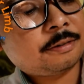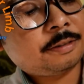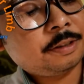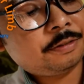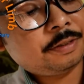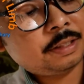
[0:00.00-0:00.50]

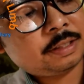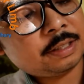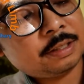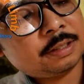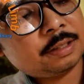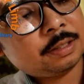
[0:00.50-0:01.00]
few
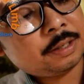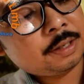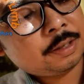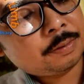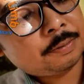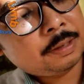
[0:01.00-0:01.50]
features
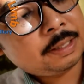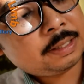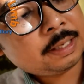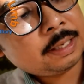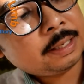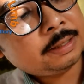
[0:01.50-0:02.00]
which
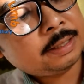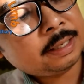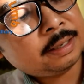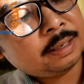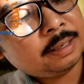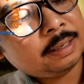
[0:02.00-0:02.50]

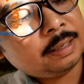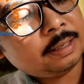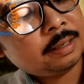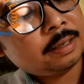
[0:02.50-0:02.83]
generally